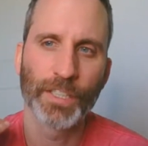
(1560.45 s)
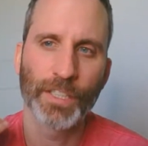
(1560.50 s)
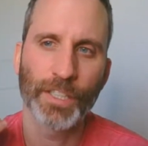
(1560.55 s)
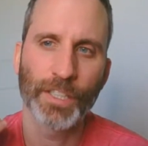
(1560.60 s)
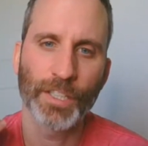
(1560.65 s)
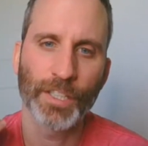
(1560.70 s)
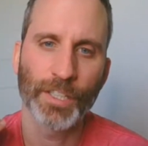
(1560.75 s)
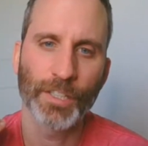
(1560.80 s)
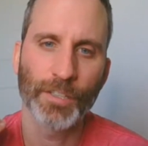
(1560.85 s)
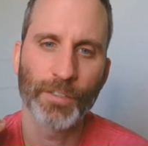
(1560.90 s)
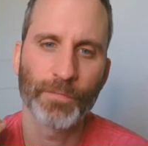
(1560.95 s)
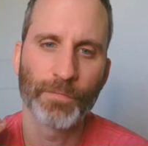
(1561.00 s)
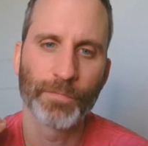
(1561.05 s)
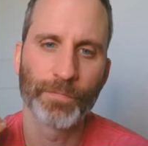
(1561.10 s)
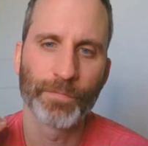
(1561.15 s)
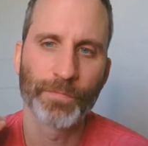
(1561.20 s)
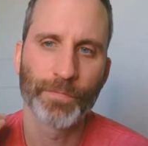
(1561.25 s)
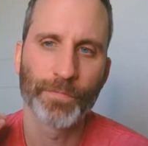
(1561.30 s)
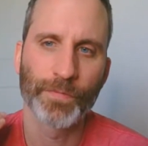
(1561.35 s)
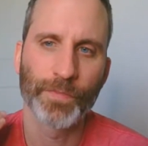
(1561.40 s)
uh,
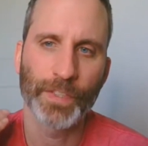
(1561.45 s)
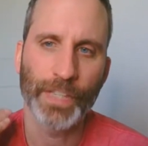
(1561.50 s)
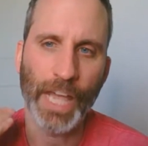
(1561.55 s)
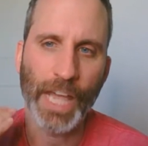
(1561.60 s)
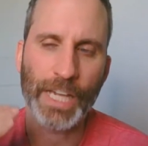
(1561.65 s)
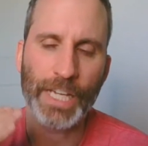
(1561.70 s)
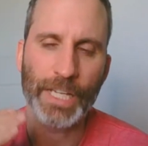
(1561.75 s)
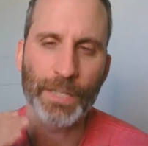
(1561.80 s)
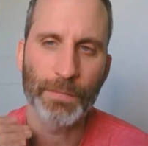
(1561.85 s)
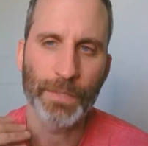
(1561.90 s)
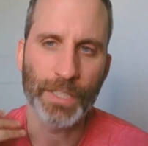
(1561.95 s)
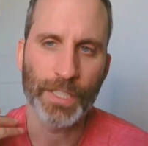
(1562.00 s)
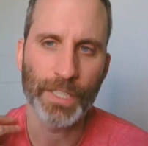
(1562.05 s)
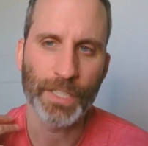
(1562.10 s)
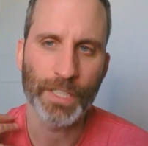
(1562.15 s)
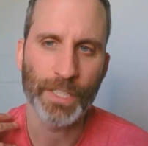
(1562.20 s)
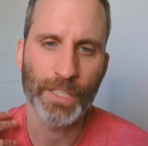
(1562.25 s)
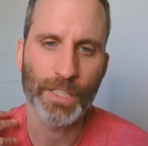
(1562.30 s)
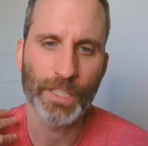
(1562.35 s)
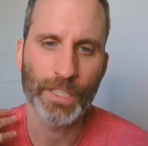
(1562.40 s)
that can
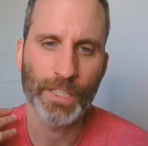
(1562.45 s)
be